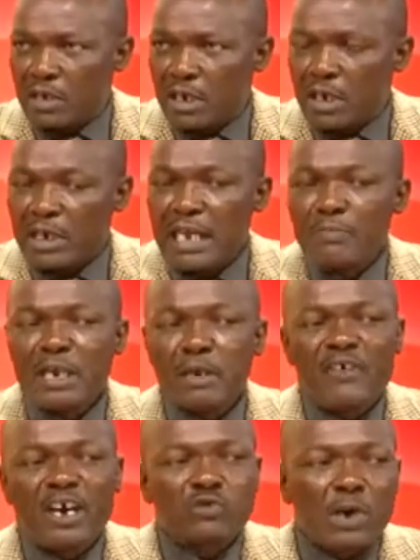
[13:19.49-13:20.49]
All right. Let me
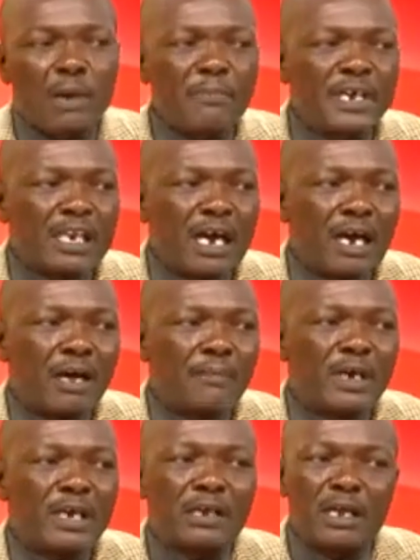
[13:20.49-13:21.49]
refer to Amina, I mean,